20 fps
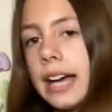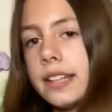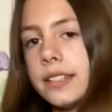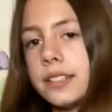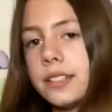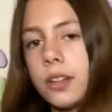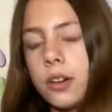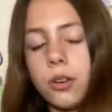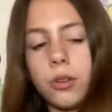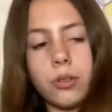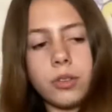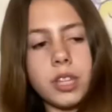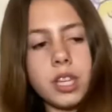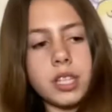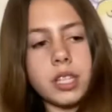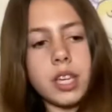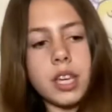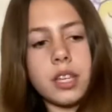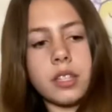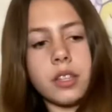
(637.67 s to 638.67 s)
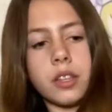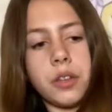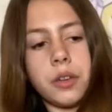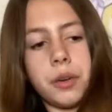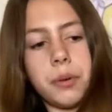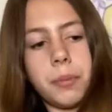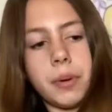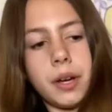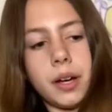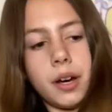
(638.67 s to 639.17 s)
so this is a
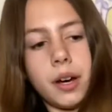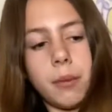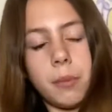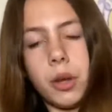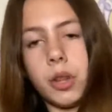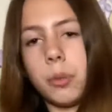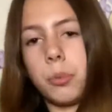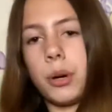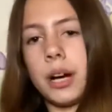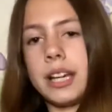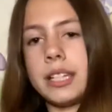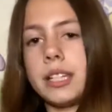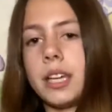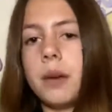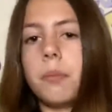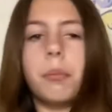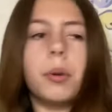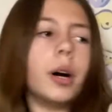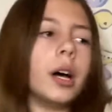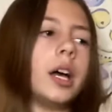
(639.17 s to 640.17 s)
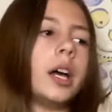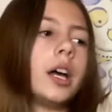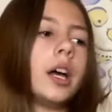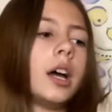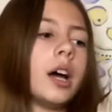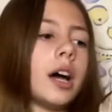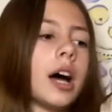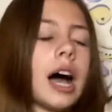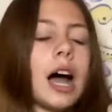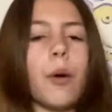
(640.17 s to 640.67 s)
little bit on the pricey end, but
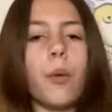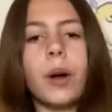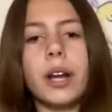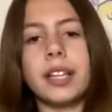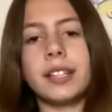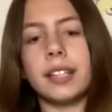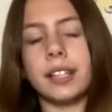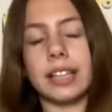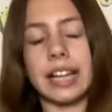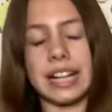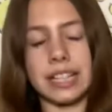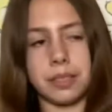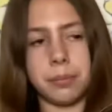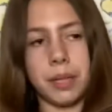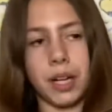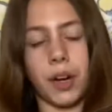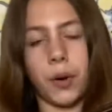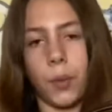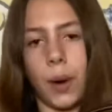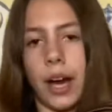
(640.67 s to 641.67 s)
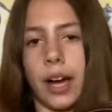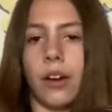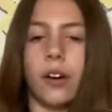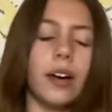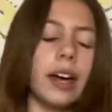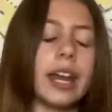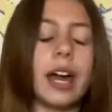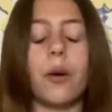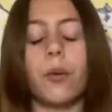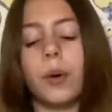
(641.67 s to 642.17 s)
I want it to last me a while
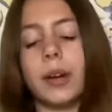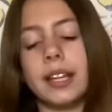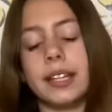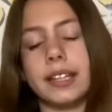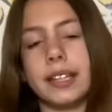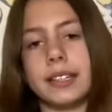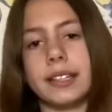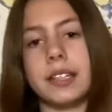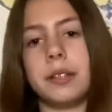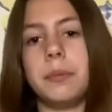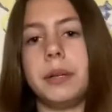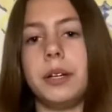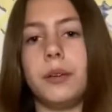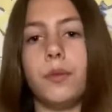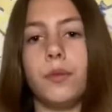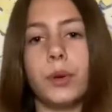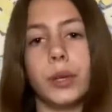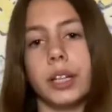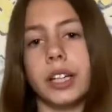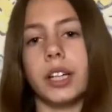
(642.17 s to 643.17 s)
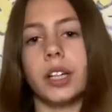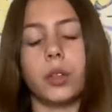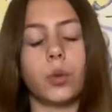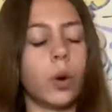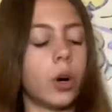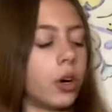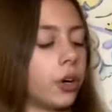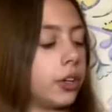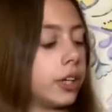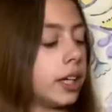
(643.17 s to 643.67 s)
and I want it to be really good
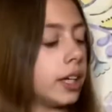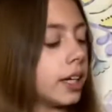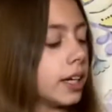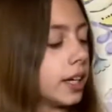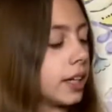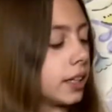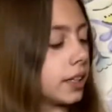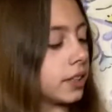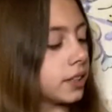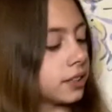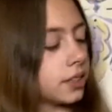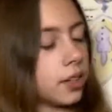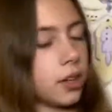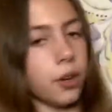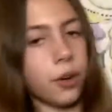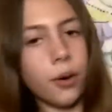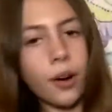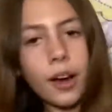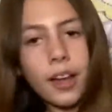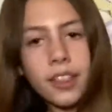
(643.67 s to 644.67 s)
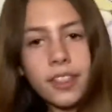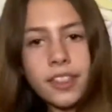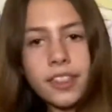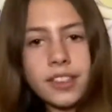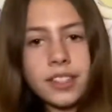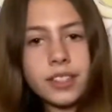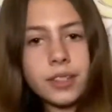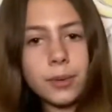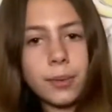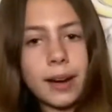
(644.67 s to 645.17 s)
quality. So
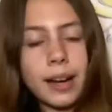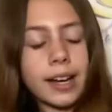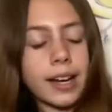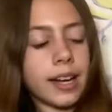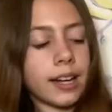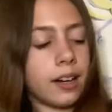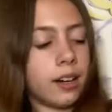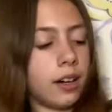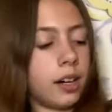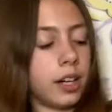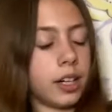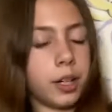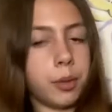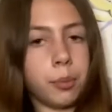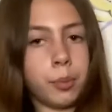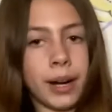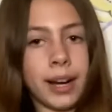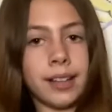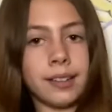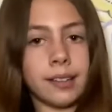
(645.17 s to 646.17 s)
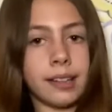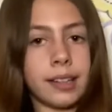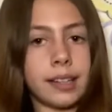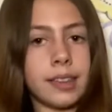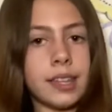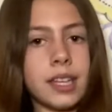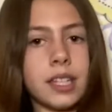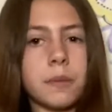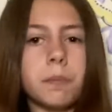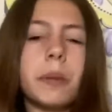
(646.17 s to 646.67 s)
this is why I got a good brand like
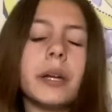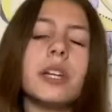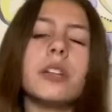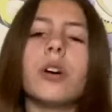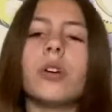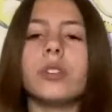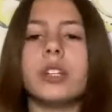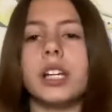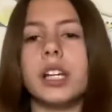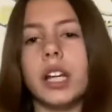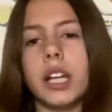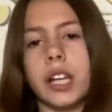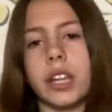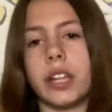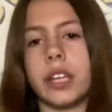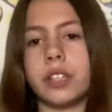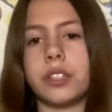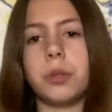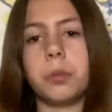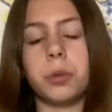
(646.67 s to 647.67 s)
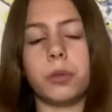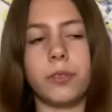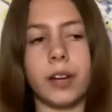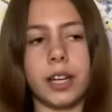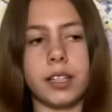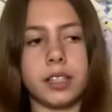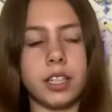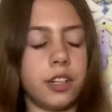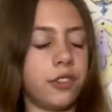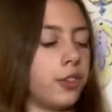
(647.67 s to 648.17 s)
this, but you don't need anything super
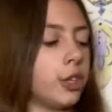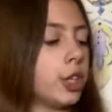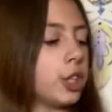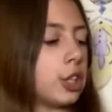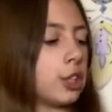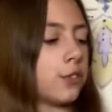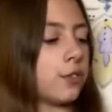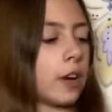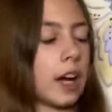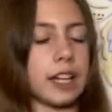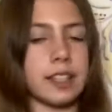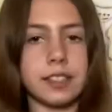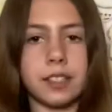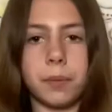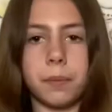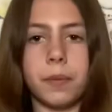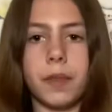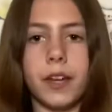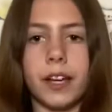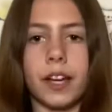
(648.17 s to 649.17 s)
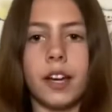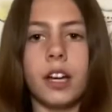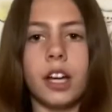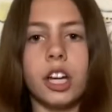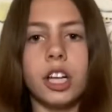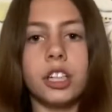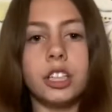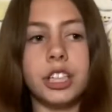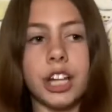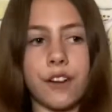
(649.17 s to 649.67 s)
fancy. If you could just find something,
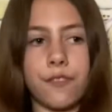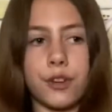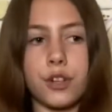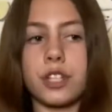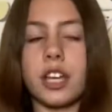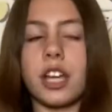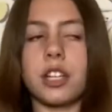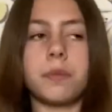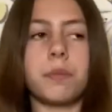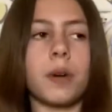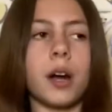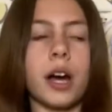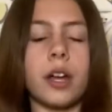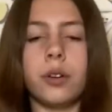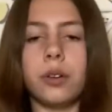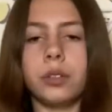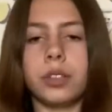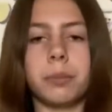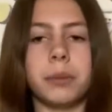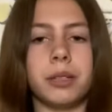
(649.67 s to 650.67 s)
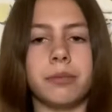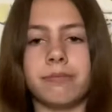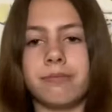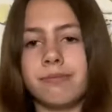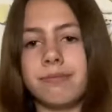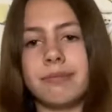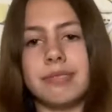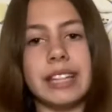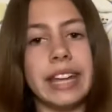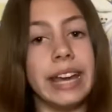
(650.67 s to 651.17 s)
Jeffers has bridles. I mean,
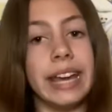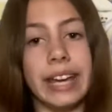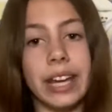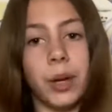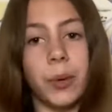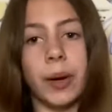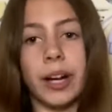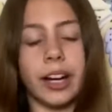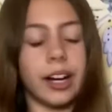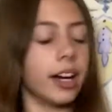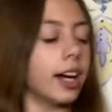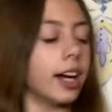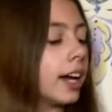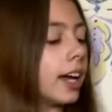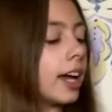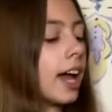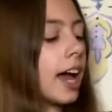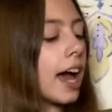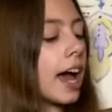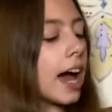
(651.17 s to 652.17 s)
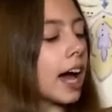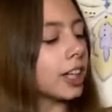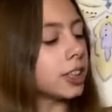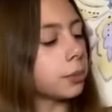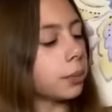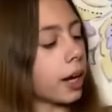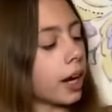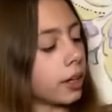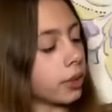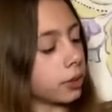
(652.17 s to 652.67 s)
anywhere has
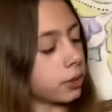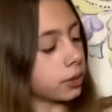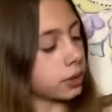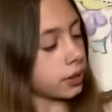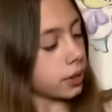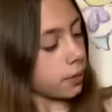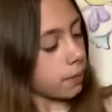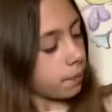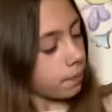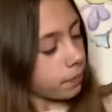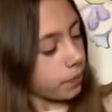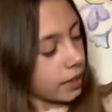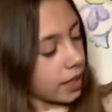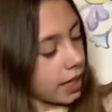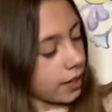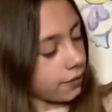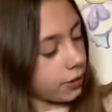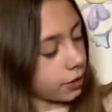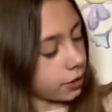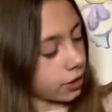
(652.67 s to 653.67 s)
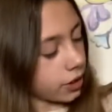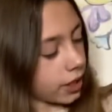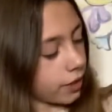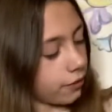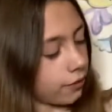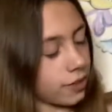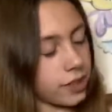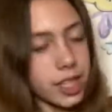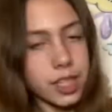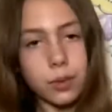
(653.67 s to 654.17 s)
bridles. If you're
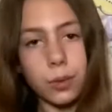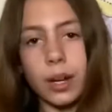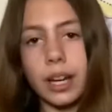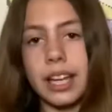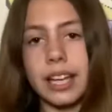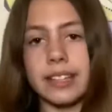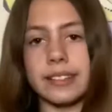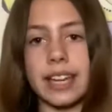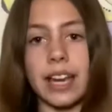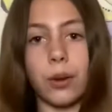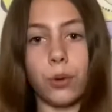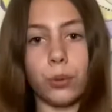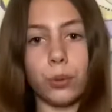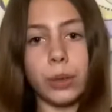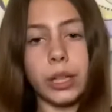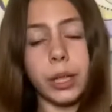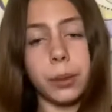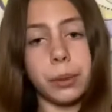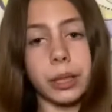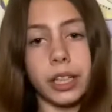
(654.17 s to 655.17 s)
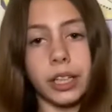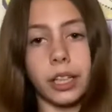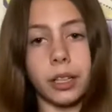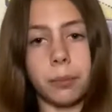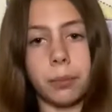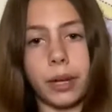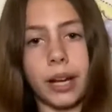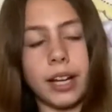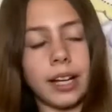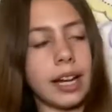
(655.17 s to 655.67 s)
looking for this one, it's a really, really good
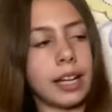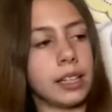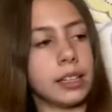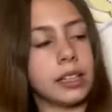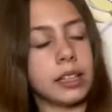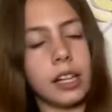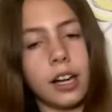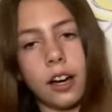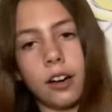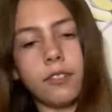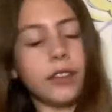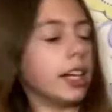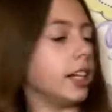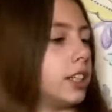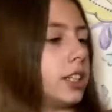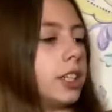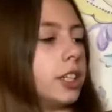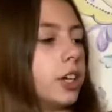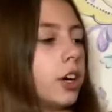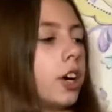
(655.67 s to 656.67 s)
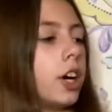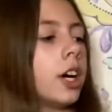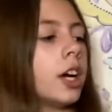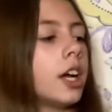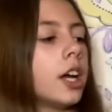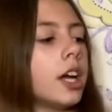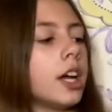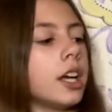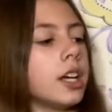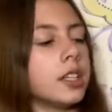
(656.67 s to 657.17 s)
brand. I love HDR.
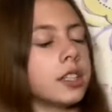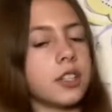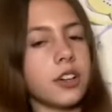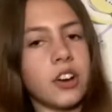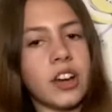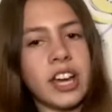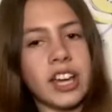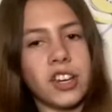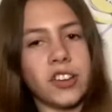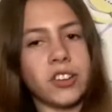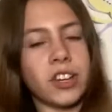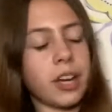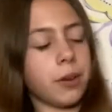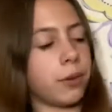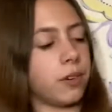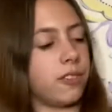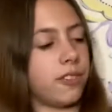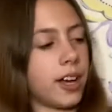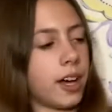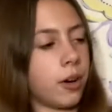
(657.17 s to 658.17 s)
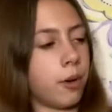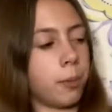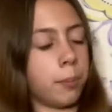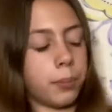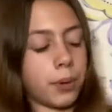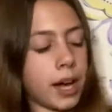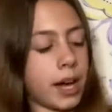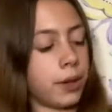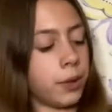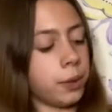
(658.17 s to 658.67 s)
So Henry Day Revel
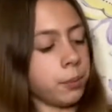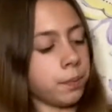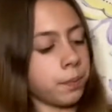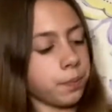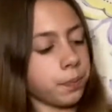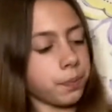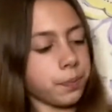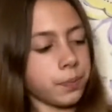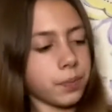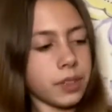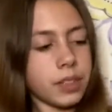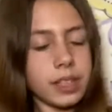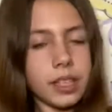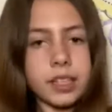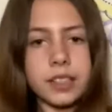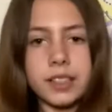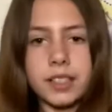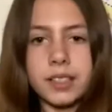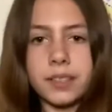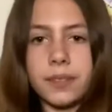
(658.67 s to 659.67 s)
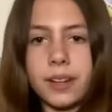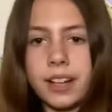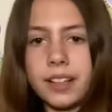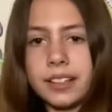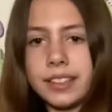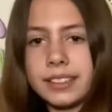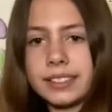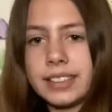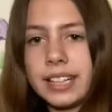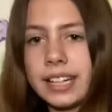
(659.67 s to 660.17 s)
Bridle. This is what it
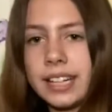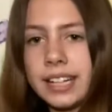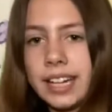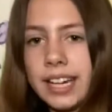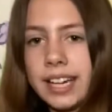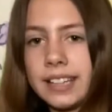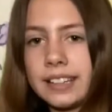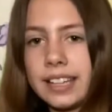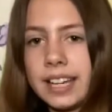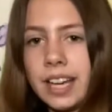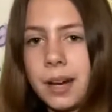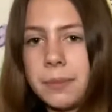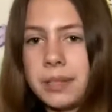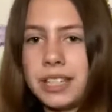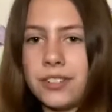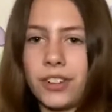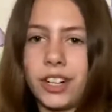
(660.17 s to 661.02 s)
looks like, and they come in different